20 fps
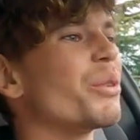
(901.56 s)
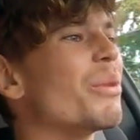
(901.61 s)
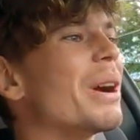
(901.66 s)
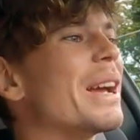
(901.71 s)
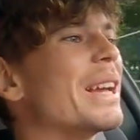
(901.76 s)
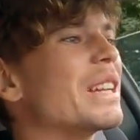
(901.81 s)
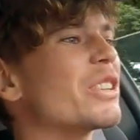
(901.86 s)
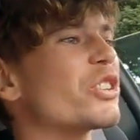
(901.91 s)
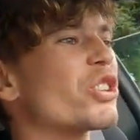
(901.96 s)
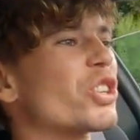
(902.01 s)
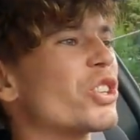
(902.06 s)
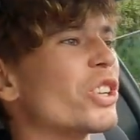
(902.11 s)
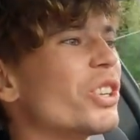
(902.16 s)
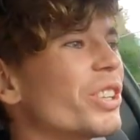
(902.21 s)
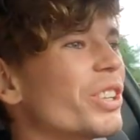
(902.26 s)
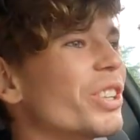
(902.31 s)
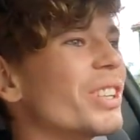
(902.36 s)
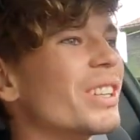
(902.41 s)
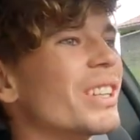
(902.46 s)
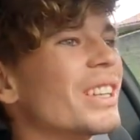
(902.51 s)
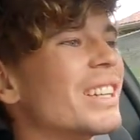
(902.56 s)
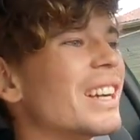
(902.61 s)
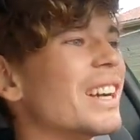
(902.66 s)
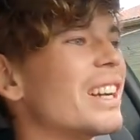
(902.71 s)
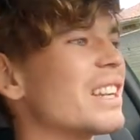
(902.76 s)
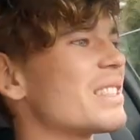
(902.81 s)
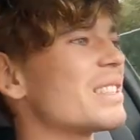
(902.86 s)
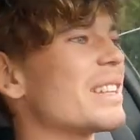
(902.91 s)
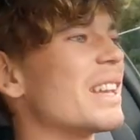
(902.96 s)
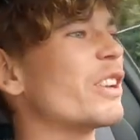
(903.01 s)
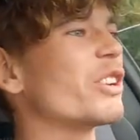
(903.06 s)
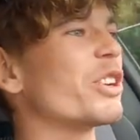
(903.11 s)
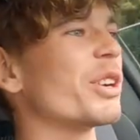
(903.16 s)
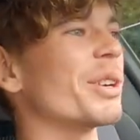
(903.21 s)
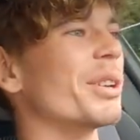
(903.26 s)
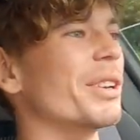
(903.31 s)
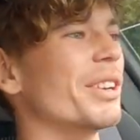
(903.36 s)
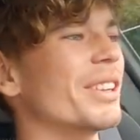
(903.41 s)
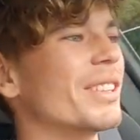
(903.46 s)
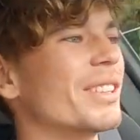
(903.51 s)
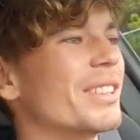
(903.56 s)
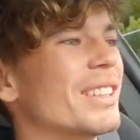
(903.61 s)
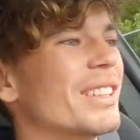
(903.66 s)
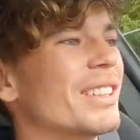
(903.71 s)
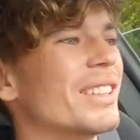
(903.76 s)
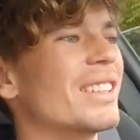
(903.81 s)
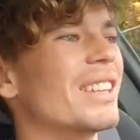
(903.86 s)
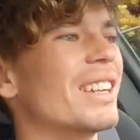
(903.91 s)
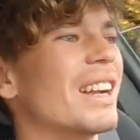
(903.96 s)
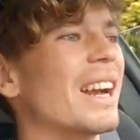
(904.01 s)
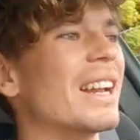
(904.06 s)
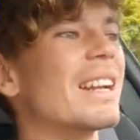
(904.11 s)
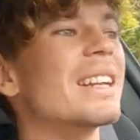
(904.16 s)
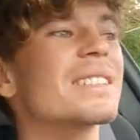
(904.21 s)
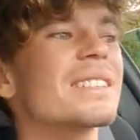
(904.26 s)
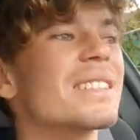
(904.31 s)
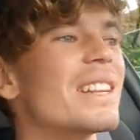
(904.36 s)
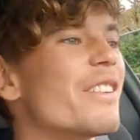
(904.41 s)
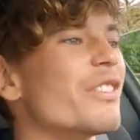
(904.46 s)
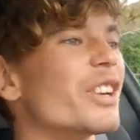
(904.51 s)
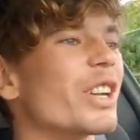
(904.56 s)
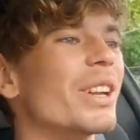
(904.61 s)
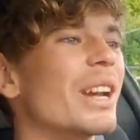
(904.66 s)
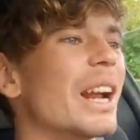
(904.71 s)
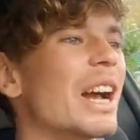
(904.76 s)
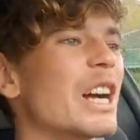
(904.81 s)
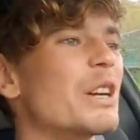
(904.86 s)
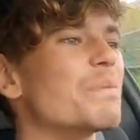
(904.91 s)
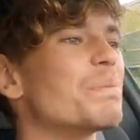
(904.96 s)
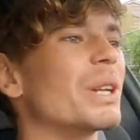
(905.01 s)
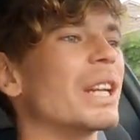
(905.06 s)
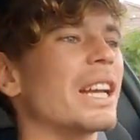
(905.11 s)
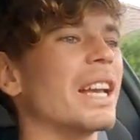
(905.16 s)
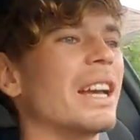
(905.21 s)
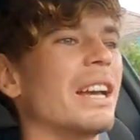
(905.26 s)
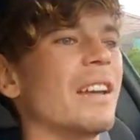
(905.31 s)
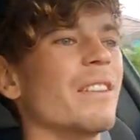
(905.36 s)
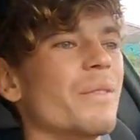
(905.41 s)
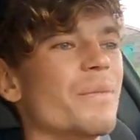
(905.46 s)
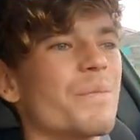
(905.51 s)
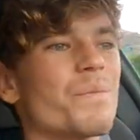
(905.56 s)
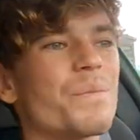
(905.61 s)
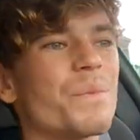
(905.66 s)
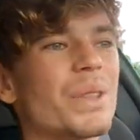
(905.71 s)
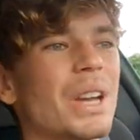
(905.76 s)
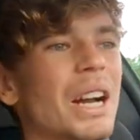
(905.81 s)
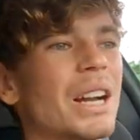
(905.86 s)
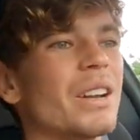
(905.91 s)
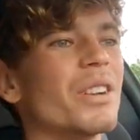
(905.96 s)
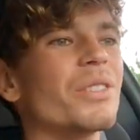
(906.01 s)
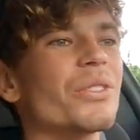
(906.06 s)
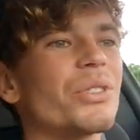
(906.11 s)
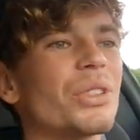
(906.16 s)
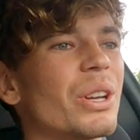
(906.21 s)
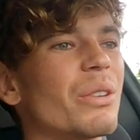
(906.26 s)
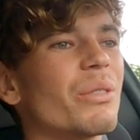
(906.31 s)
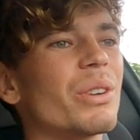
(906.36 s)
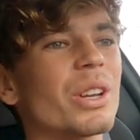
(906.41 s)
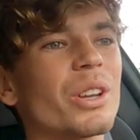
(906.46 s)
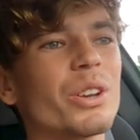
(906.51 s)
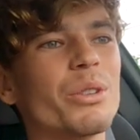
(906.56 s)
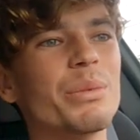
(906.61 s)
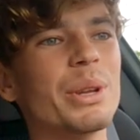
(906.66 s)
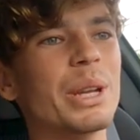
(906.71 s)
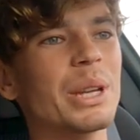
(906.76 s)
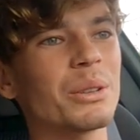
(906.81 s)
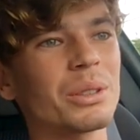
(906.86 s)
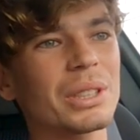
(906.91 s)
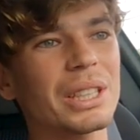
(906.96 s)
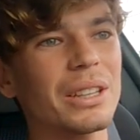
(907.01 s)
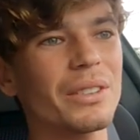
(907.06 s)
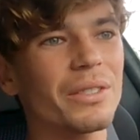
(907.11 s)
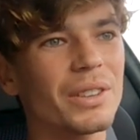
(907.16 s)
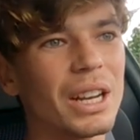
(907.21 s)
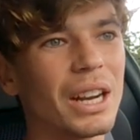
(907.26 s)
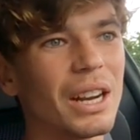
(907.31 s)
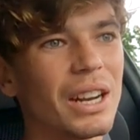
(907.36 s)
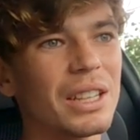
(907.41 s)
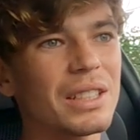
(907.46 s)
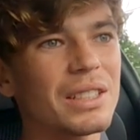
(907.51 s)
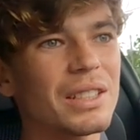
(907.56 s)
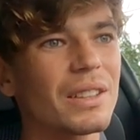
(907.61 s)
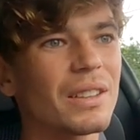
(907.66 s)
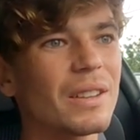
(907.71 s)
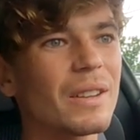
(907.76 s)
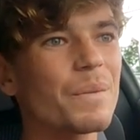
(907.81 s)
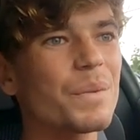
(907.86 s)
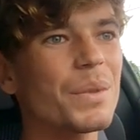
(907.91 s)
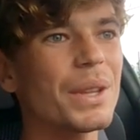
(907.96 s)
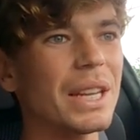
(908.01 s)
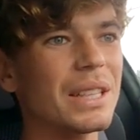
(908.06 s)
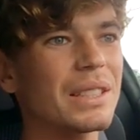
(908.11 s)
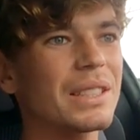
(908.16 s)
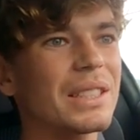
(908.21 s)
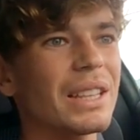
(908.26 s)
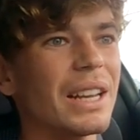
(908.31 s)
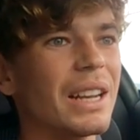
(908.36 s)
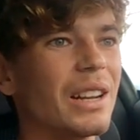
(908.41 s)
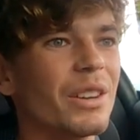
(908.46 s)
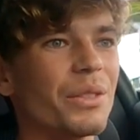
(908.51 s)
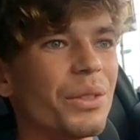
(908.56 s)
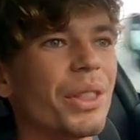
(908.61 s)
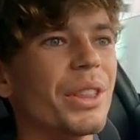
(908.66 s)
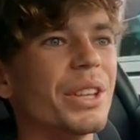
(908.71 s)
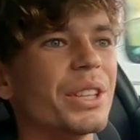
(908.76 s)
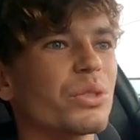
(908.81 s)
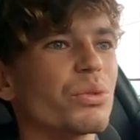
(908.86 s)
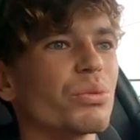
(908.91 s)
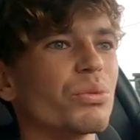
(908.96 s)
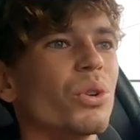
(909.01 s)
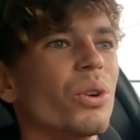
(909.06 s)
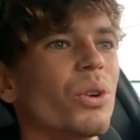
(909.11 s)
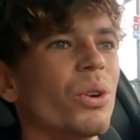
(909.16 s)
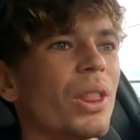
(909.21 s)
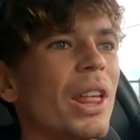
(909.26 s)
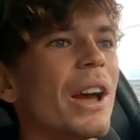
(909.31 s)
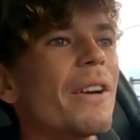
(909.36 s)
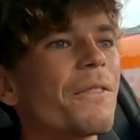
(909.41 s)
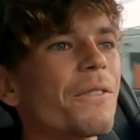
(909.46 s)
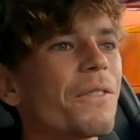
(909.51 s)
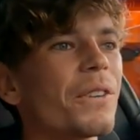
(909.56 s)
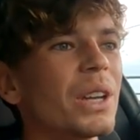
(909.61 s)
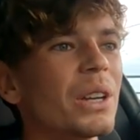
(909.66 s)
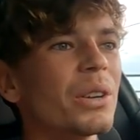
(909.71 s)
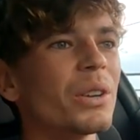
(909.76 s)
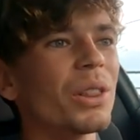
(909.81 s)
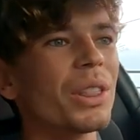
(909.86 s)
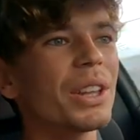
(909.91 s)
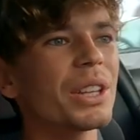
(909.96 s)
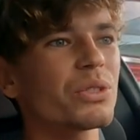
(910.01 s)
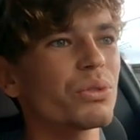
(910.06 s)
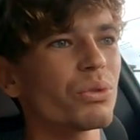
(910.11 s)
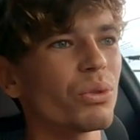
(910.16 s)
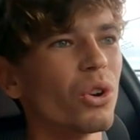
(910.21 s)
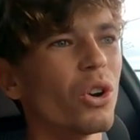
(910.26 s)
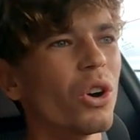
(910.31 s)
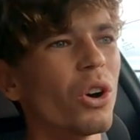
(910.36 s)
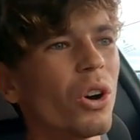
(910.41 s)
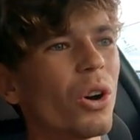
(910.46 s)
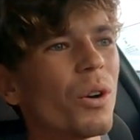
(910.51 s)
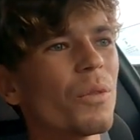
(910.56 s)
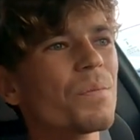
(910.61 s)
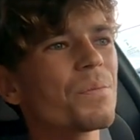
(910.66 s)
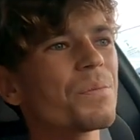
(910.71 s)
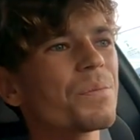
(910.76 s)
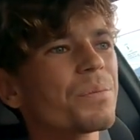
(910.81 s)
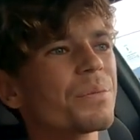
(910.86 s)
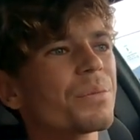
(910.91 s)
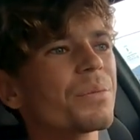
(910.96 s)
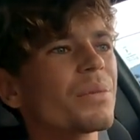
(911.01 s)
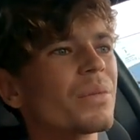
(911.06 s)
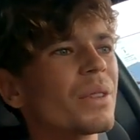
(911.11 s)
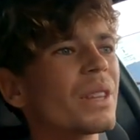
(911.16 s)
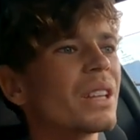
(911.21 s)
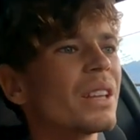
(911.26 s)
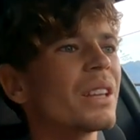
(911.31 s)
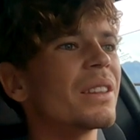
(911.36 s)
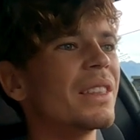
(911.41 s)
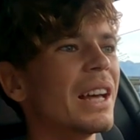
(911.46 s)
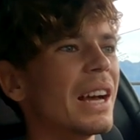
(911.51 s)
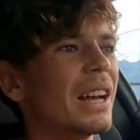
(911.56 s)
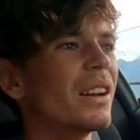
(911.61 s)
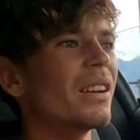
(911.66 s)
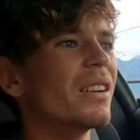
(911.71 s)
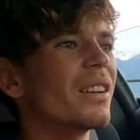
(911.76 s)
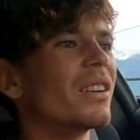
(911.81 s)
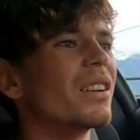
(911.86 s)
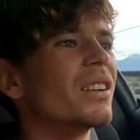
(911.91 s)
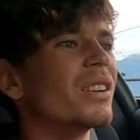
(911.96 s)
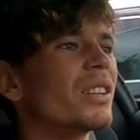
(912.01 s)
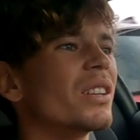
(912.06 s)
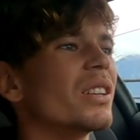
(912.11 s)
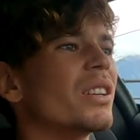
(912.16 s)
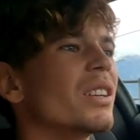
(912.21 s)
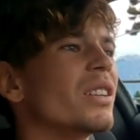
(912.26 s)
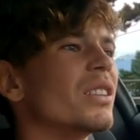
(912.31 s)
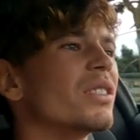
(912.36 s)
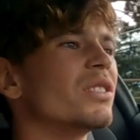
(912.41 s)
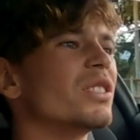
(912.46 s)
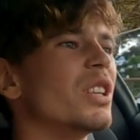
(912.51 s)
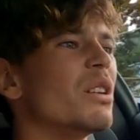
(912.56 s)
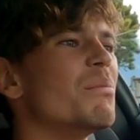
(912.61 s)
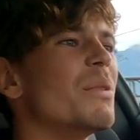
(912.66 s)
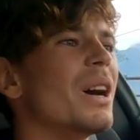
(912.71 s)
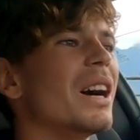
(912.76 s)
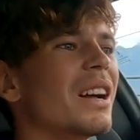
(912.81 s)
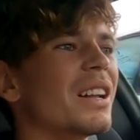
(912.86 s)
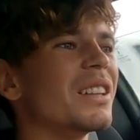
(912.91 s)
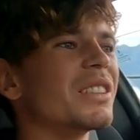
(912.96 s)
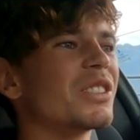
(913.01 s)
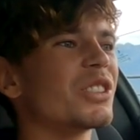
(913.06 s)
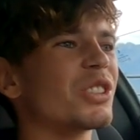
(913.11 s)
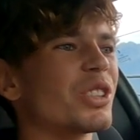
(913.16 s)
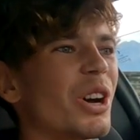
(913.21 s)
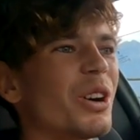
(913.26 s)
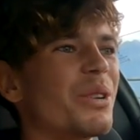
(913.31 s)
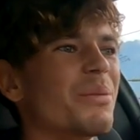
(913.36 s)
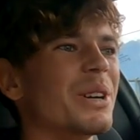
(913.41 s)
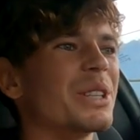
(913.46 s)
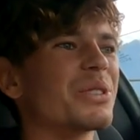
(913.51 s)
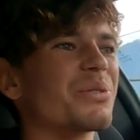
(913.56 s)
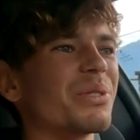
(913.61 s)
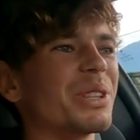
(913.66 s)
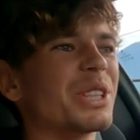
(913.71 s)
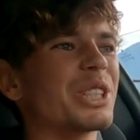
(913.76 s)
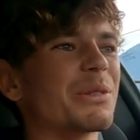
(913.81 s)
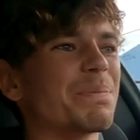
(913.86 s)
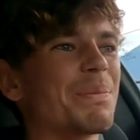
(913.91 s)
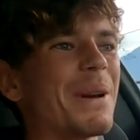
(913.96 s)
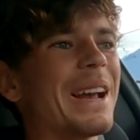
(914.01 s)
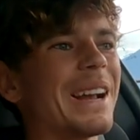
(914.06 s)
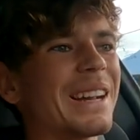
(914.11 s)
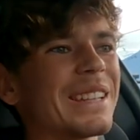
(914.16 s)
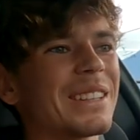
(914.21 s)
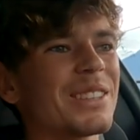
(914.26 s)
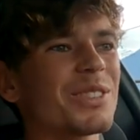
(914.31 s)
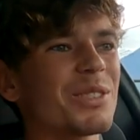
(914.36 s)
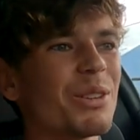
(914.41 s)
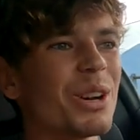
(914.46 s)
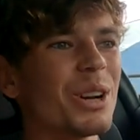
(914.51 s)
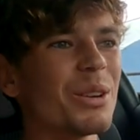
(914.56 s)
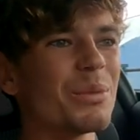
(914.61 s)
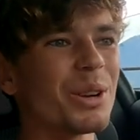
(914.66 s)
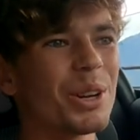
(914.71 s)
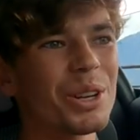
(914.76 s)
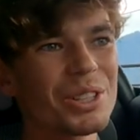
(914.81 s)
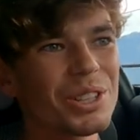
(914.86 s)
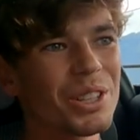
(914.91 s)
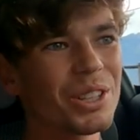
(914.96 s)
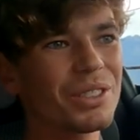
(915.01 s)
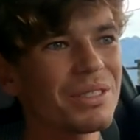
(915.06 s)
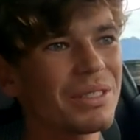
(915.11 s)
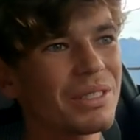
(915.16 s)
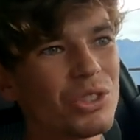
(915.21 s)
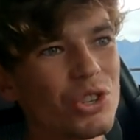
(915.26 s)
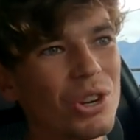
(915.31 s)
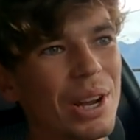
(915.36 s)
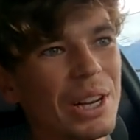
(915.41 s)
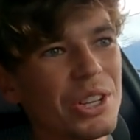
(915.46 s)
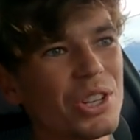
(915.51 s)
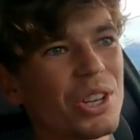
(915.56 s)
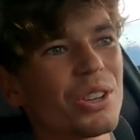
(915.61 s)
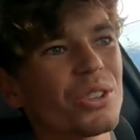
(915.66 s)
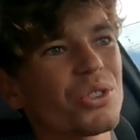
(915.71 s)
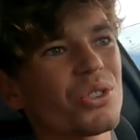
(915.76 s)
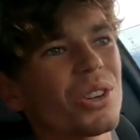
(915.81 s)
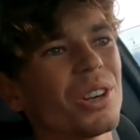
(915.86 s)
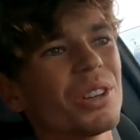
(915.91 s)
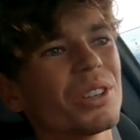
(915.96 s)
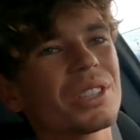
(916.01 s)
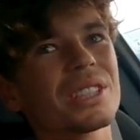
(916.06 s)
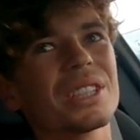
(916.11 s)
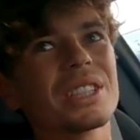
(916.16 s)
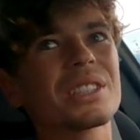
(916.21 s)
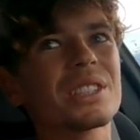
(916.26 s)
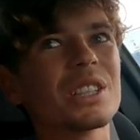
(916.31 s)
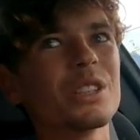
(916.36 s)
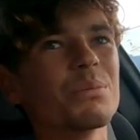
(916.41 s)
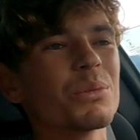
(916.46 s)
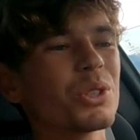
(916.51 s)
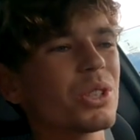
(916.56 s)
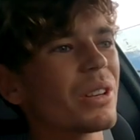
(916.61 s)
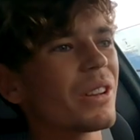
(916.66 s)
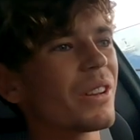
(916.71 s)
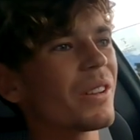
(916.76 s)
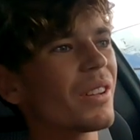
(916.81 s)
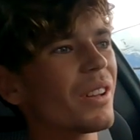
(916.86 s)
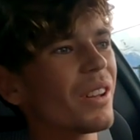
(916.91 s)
the way it should as they could, and it's never going to happen again. I don't think we're going to be able to have cars that sound this raw, that feel this raw, that demand so much respect as well, because the traction control systems,